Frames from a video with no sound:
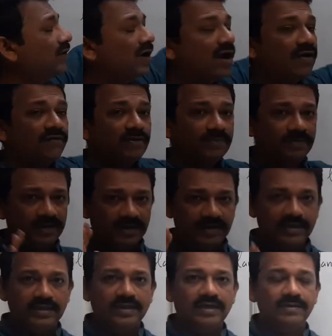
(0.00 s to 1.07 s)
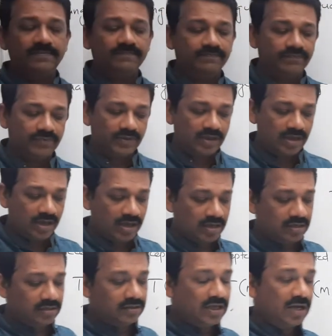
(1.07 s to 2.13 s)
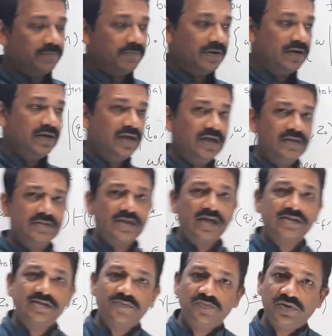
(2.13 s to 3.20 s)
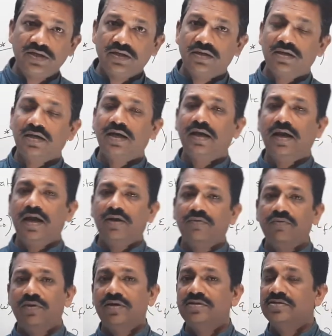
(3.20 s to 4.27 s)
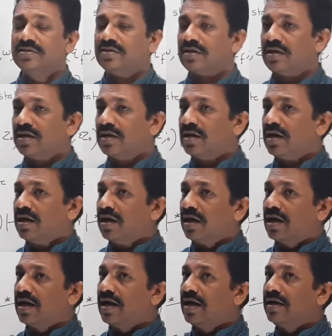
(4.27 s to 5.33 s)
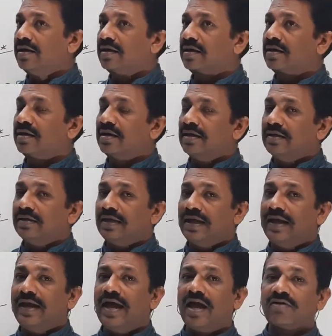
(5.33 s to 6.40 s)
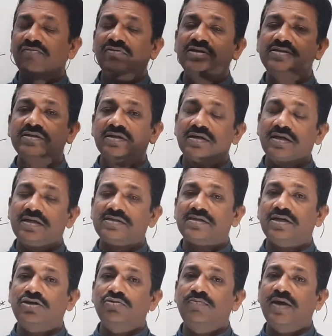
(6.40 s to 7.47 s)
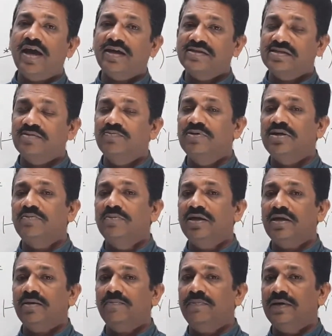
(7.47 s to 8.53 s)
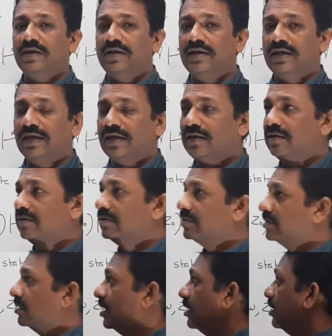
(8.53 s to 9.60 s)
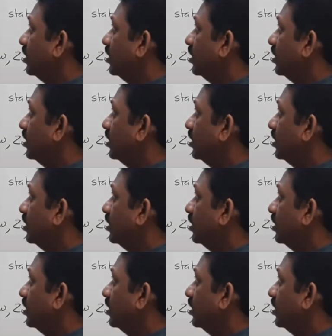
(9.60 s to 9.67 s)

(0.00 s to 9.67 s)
you have a PDA and that PDA is accepting a language, and a language is said to be accepted by a PDA, that